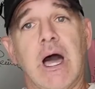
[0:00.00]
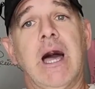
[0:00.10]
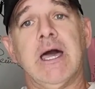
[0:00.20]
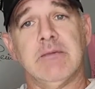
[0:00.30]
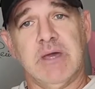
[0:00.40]

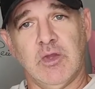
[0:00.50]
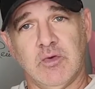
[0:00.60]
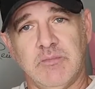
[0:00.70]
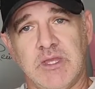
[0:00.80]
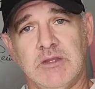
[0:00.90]
I, in my own
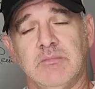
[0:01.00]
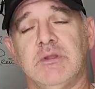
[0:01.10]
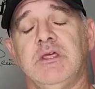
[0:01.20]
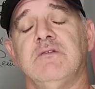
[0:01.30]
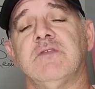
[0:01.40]
opinion,
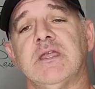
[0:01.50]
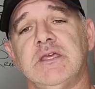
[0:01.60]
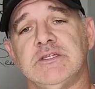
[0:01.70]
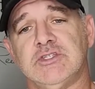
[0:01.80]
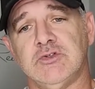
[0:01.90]
believe that
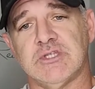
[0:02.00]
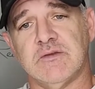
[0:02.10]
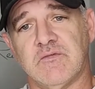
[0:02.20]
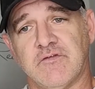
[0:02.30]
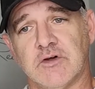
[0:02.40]
he is
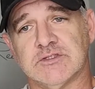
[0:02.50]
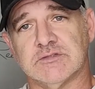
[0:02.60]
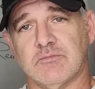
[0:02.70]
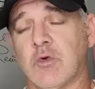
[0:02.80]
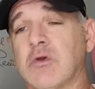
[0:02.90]
using
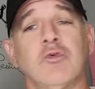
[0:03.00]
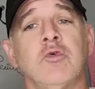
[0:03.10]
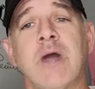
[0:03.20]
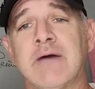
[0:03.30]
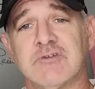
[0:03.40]
false, or
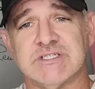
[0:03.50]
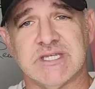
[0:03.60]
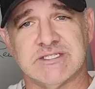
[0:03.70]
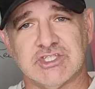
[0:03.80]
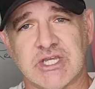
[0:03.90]
whoever
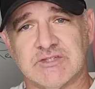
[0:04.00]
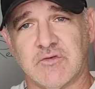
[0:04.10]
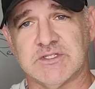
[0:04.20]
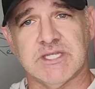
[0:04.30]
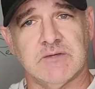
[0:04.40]
says chest
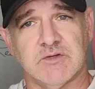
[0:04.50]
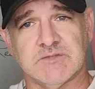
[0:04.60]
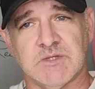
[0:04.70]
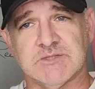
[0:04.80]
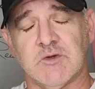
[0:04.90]
voice, head voice,
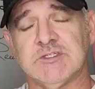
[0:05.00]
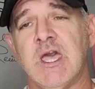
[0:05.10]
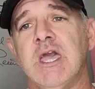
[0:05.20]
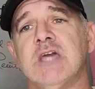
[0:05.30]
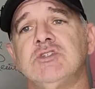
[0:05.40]
mixed voice,
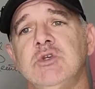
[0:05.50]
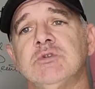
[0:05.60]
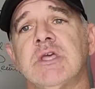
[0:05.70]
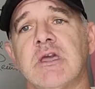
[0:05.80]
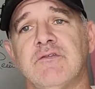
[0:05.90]
is
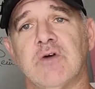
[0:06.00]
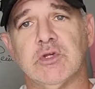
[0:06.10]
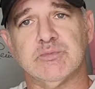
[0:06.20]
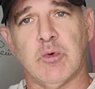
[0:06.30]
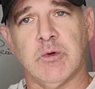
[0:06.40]
using a
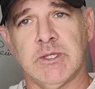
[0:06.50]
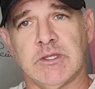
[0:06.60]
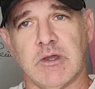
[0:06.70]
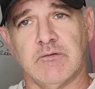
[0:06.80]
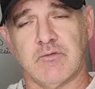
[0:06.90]
false
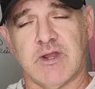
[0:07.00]
point of